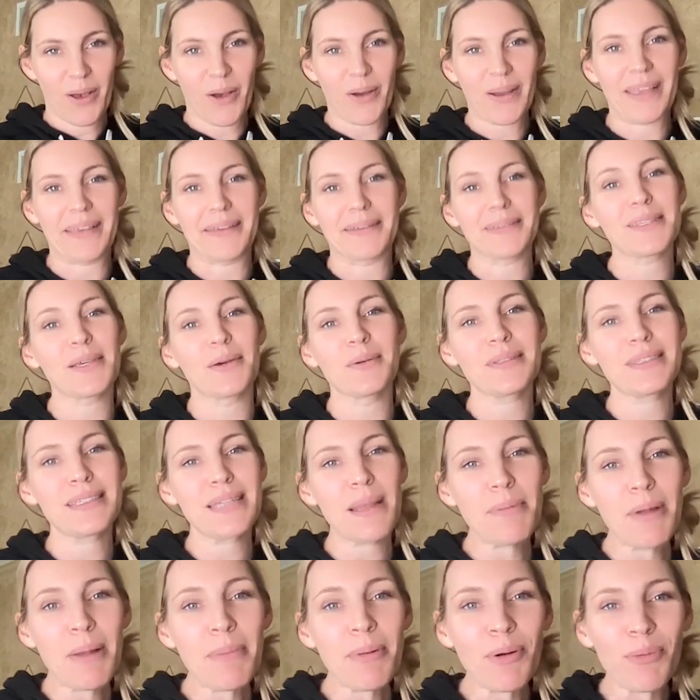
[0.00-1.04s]
Okay, so
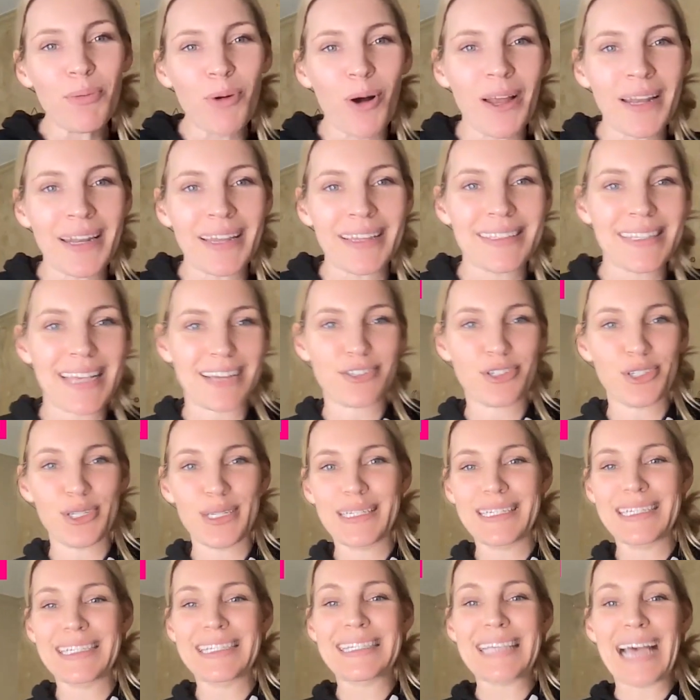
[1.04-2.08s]
step number 1 is actually
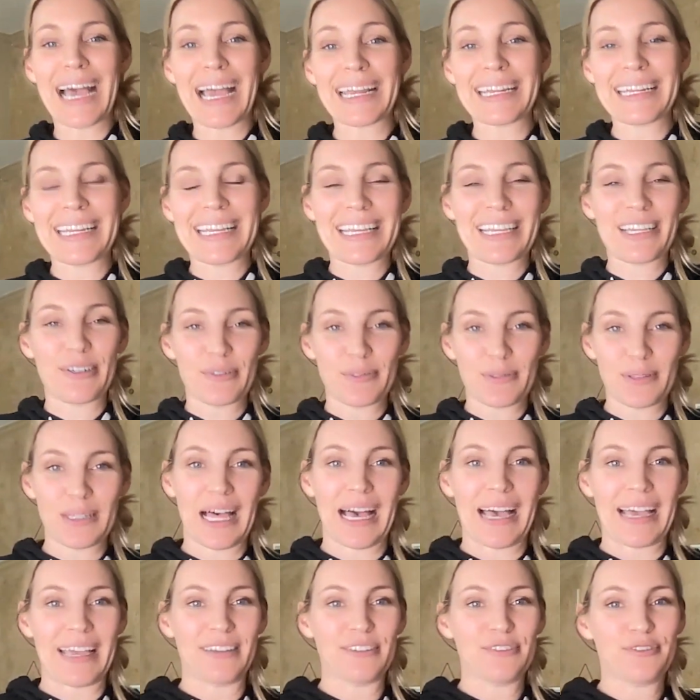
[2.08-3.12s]
designing your
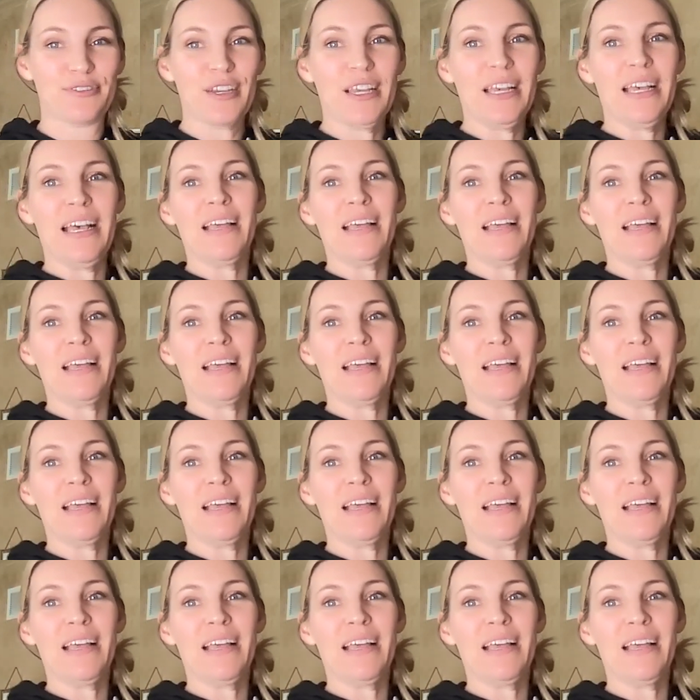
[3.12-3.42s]
life.